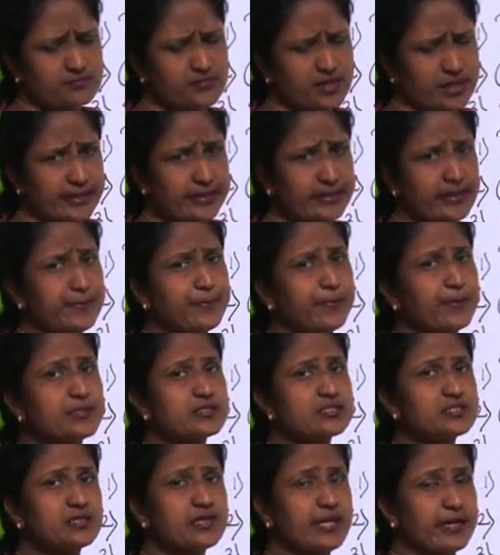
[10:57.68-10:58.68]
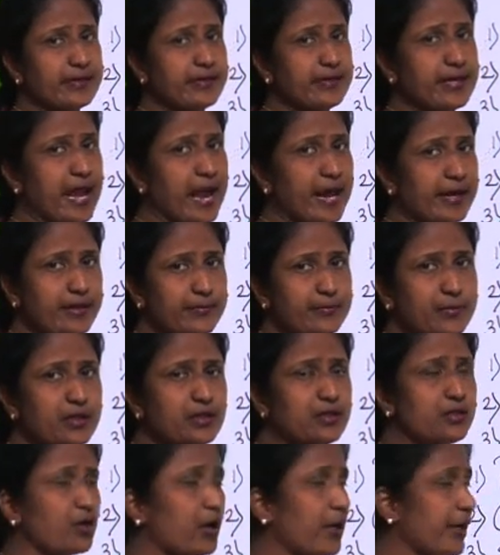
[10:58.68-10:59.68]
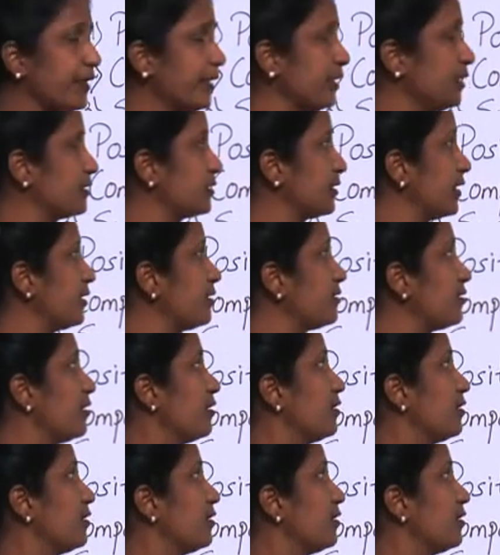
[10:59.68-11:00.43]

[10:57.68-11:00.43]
any person, any animal, anything